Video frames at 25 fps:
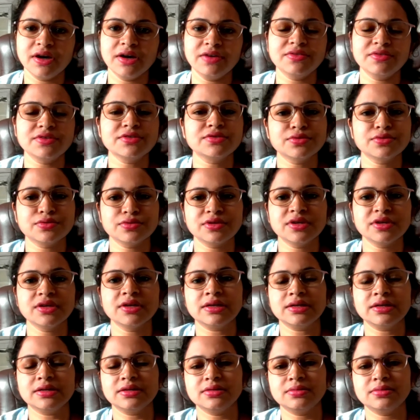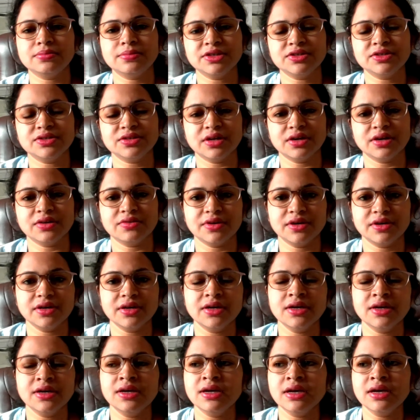I was using little bit
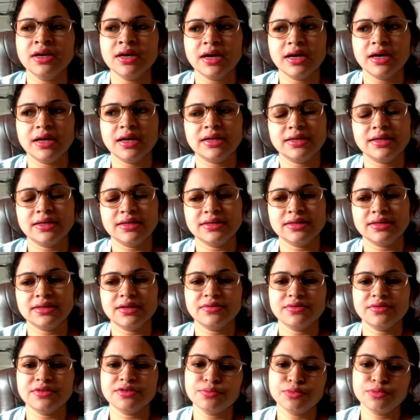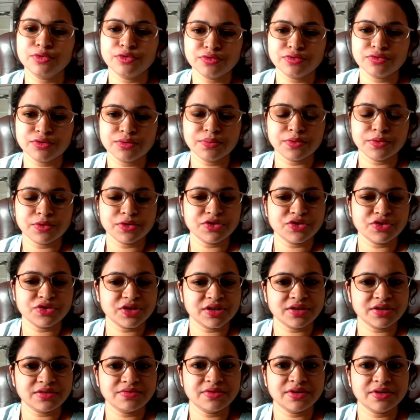Java, and later I was moved to
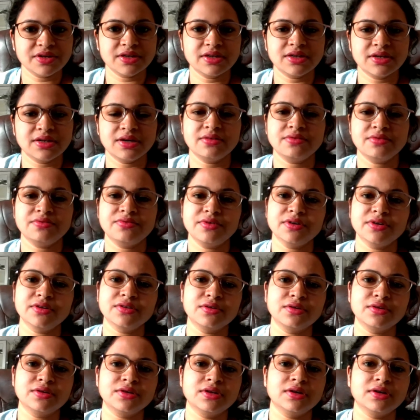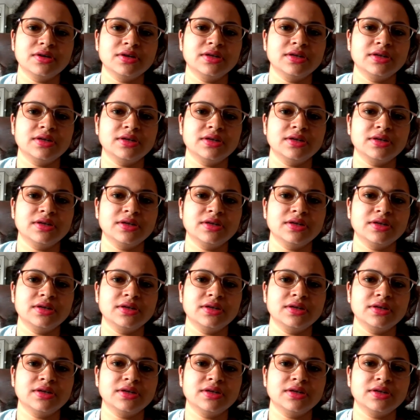project where I have worked on